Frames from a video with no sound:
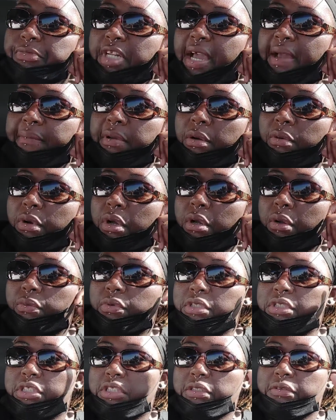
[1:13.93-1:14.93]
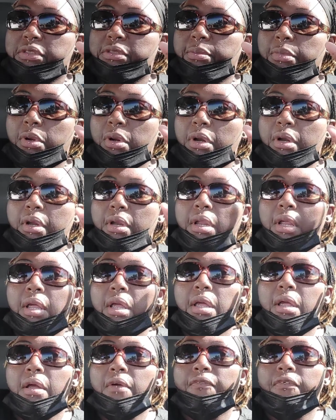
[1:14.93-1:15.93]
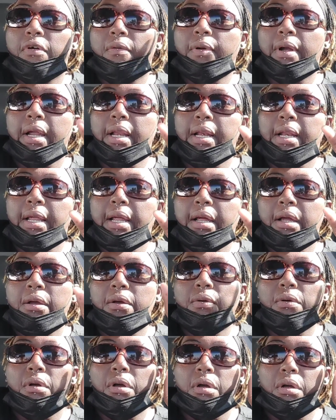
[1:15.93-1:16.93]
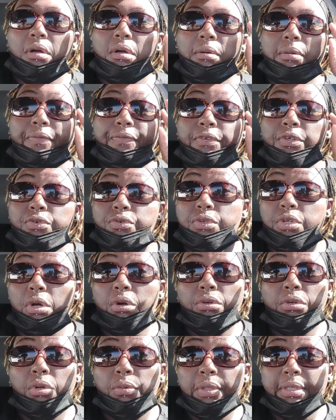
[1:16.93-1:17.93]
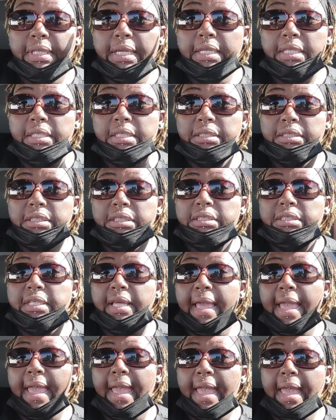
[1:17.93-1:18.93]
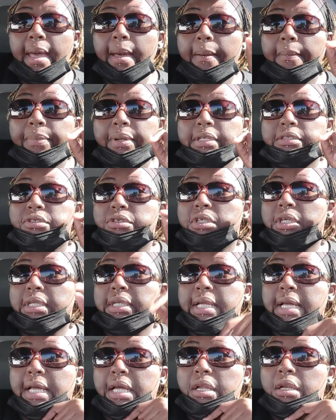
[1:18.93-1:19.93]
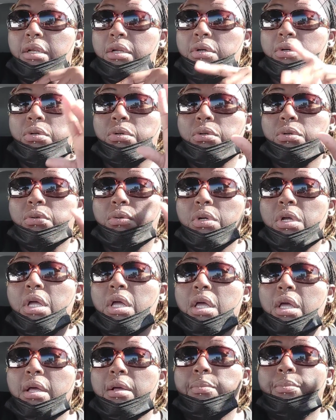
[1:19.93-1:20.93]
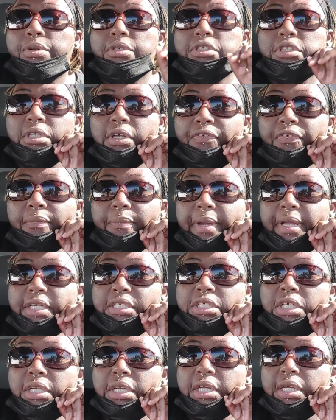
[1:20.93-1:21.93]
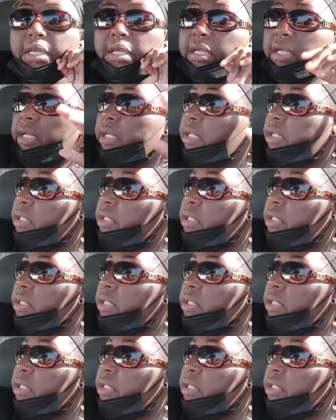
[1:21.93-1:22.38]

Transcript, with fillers: I've been working with Shiftsmart for right now. Um, if you don't know what that is, it's an app that you can download, put your information in,